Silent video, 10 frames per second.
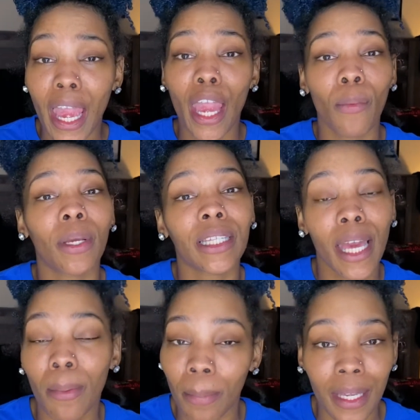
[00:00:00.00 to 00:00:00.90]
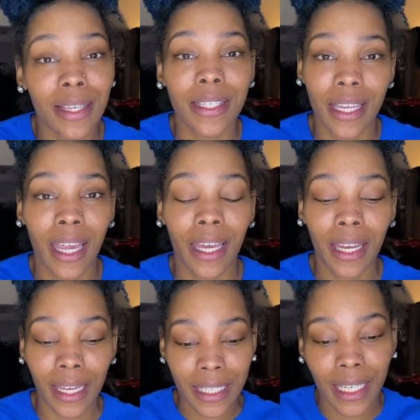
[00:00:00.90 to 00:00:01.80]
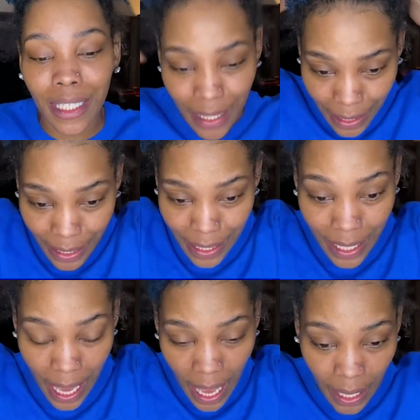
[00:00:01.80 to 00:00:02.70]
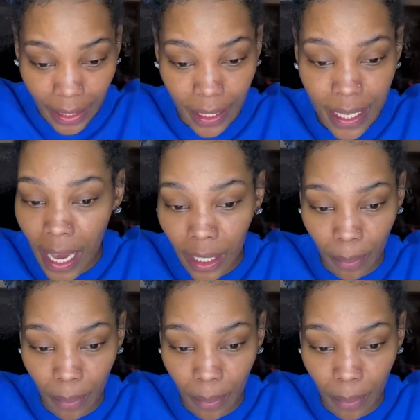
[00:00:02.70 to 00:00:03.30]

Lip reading: And with that being said, let's get into this detangling